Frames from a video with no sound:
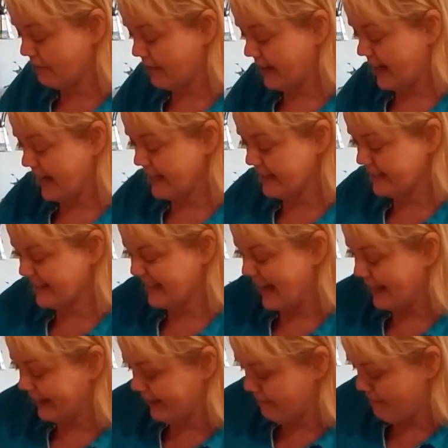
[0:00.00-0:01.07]
kind of a nice
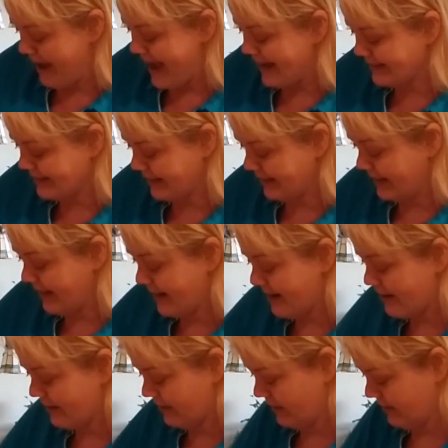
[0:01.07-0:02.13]
solid mass in
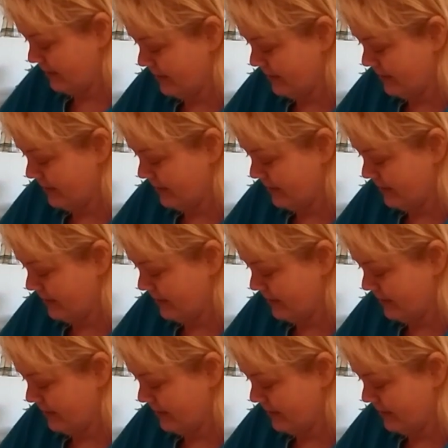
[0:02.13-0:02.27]
there.